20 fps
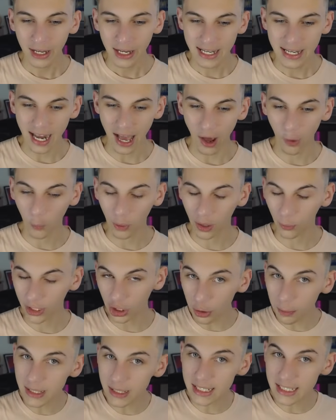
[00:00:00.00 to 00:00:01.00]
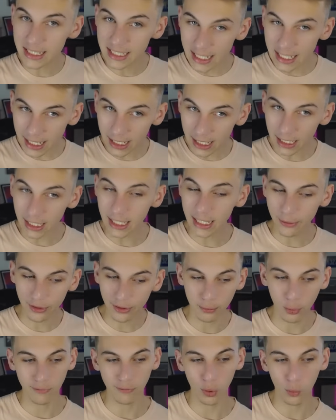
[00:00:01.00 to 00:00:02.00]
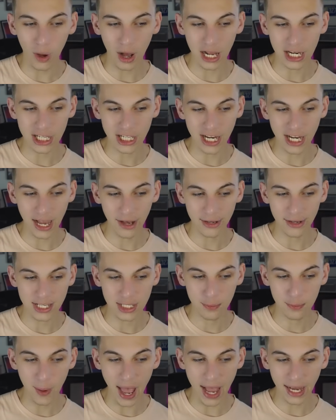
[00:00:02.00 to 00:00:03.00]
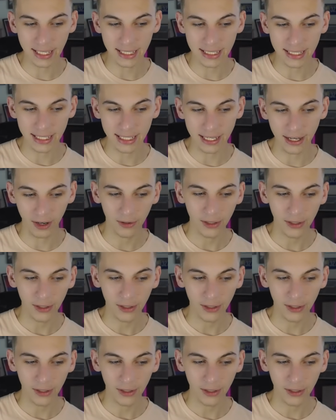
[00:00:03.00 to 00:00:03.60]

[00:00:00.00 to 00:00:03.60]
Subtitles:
Now, where we could be dealing with more of a washout is back into here.